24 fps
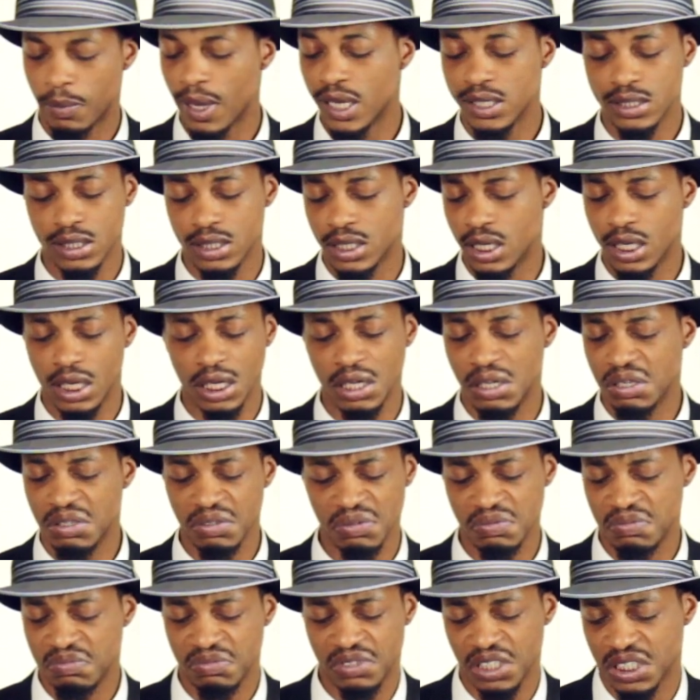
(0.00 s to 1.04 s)

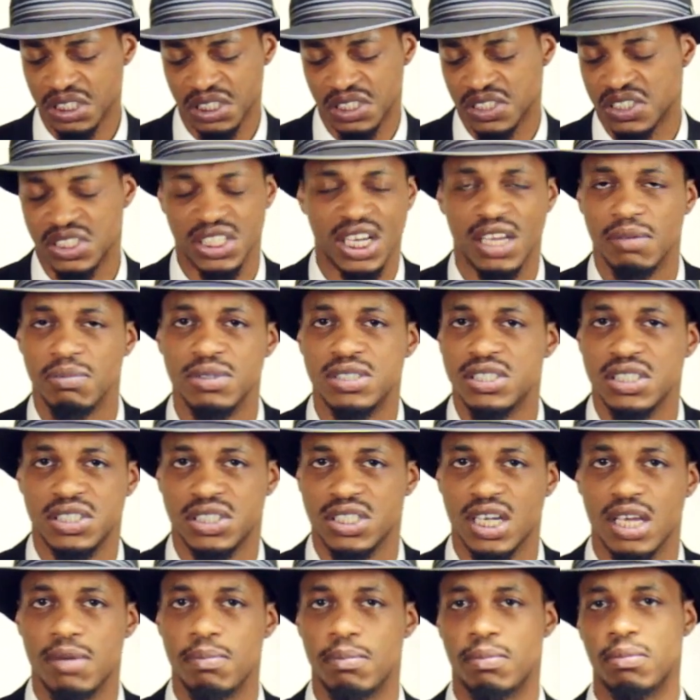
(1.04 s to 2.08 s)
basically just the same. It's the
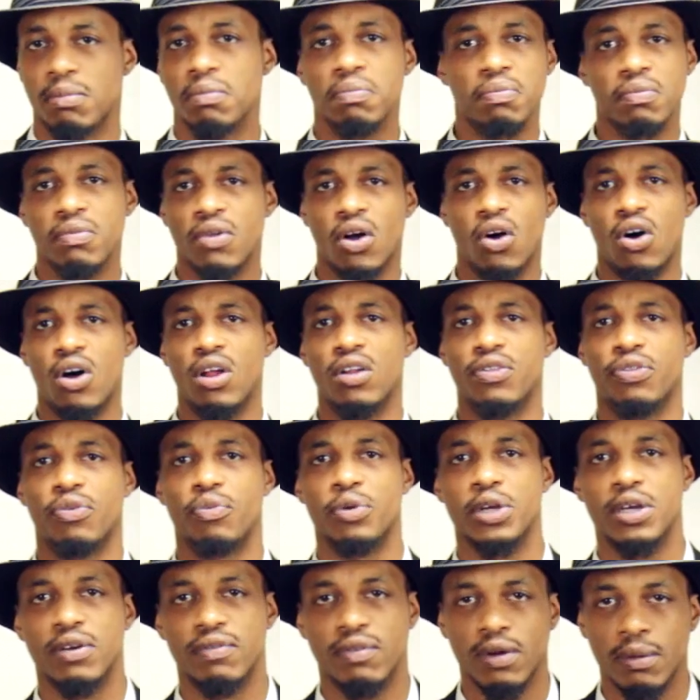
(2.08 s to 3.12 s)
same, all
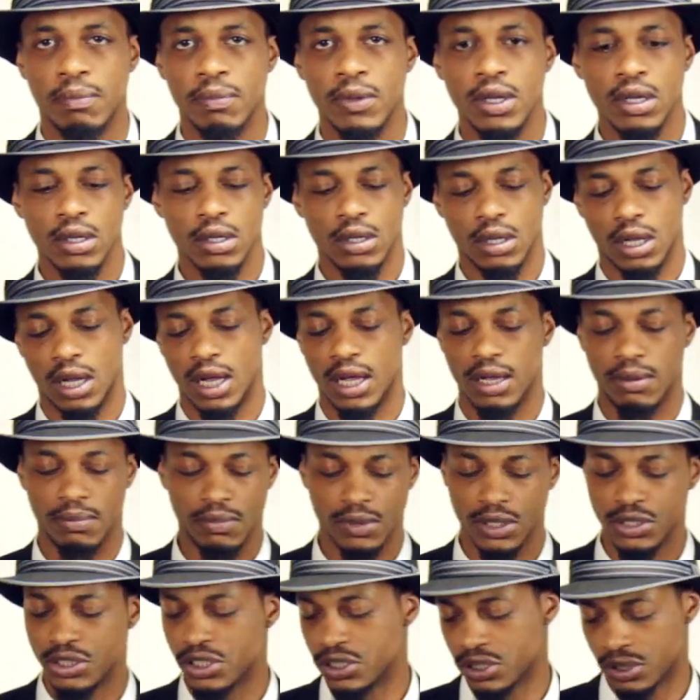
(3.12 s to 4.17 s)
three of them.
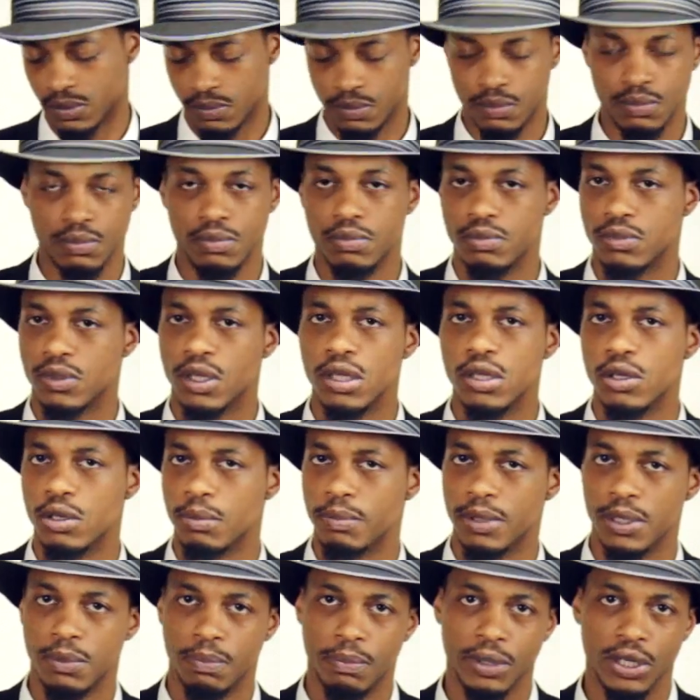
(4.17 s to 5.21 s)
They're just a little
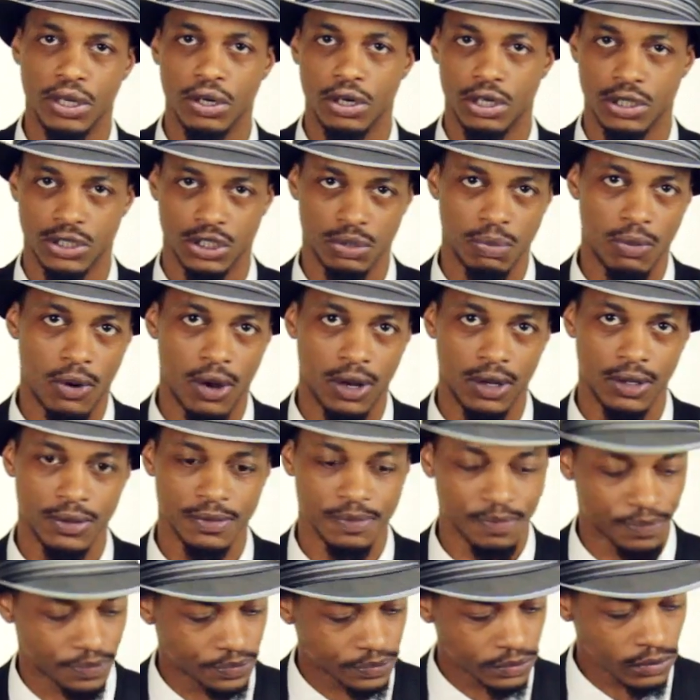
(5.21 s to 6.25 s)
bit bigger or smaller.
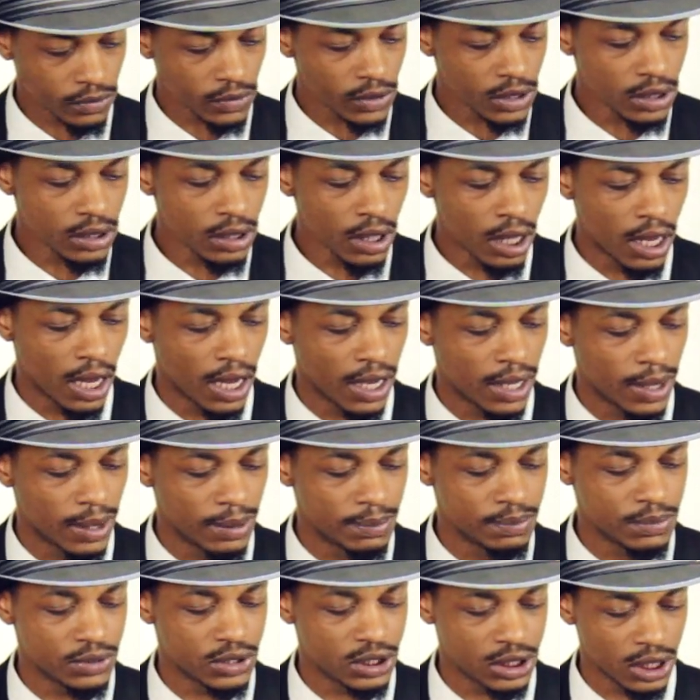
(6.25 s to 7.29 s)

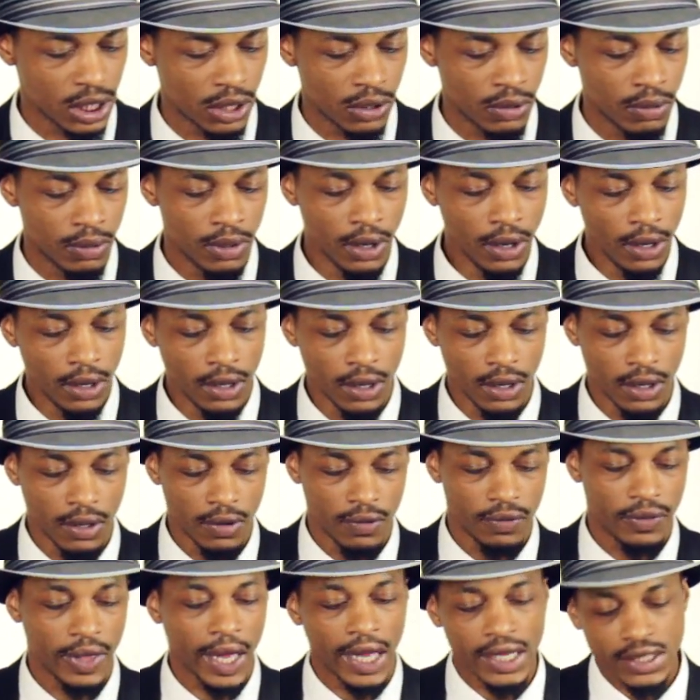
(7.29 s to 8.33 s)
So
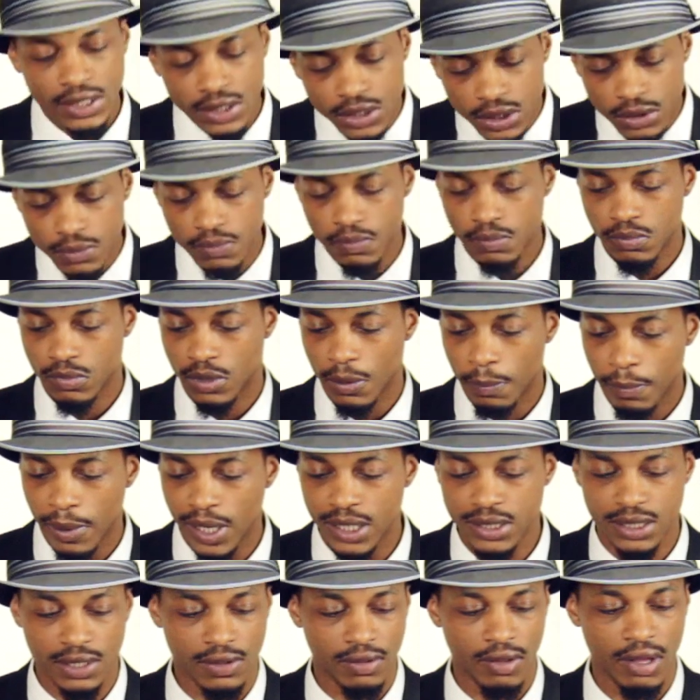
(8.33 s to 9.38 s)
that's the
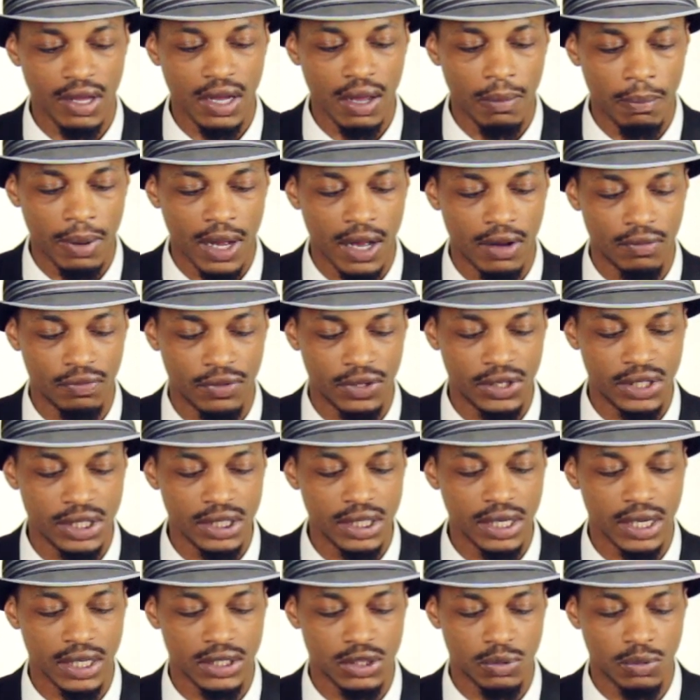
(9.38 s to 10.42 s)
basic thing about the
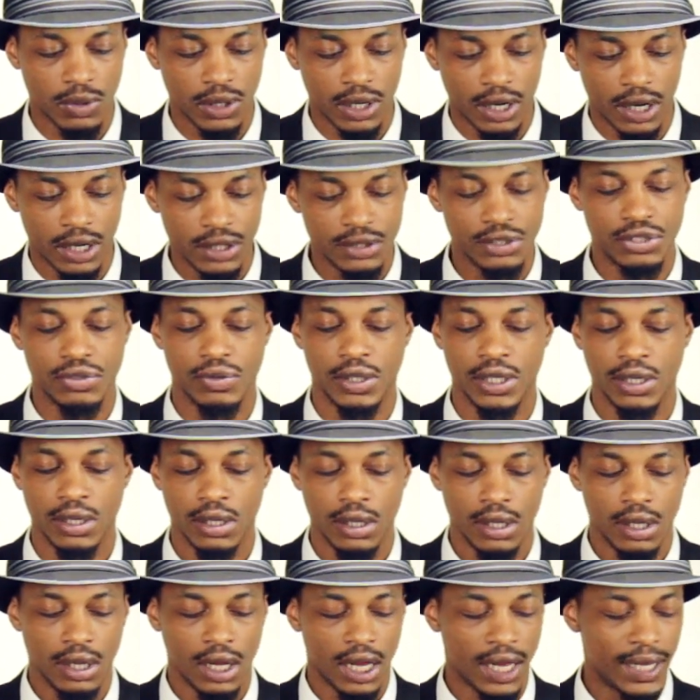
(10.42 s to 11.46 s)
DX100.
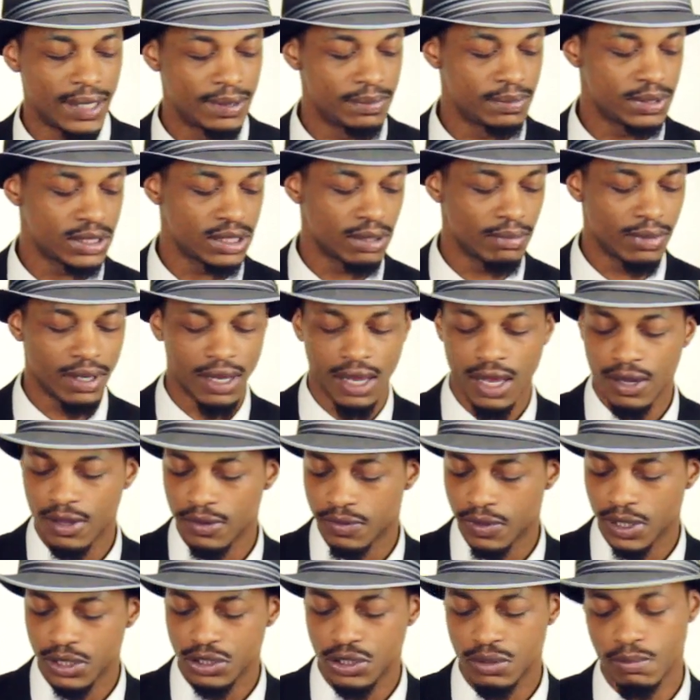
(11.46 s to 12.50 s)
Some of the other
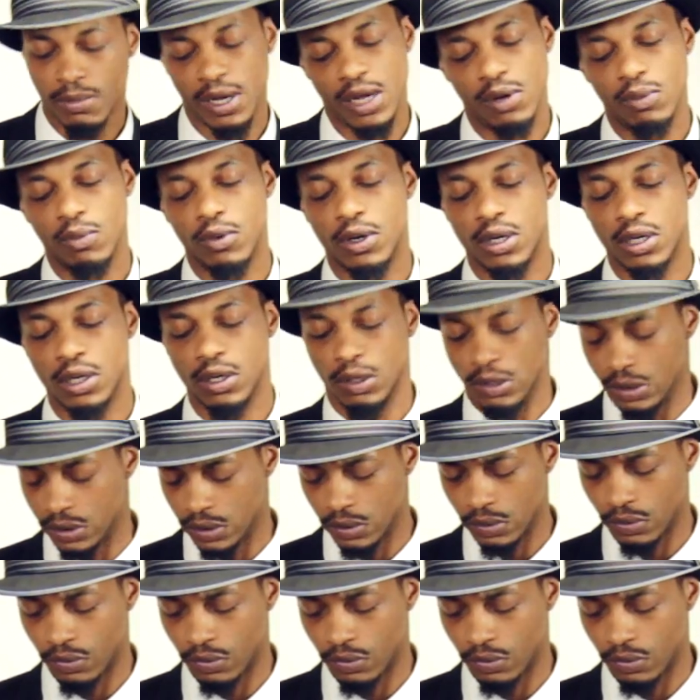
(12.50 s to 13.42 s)
things you might want to